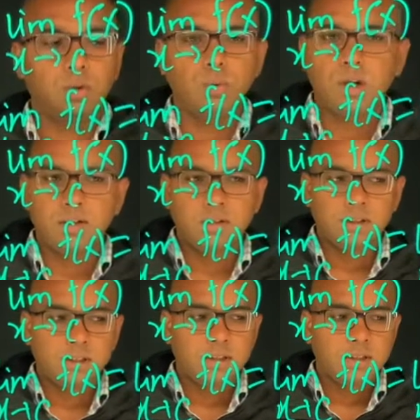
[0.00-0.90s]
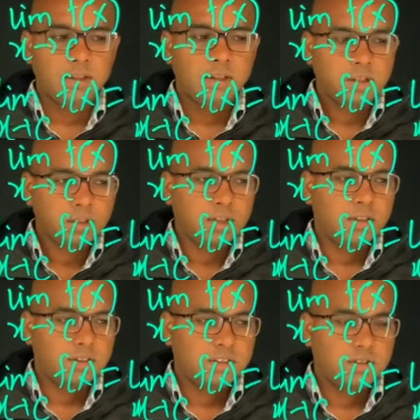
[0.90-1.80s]
1.
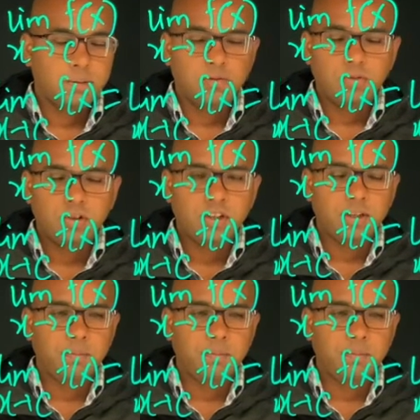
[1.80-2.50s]
That's a really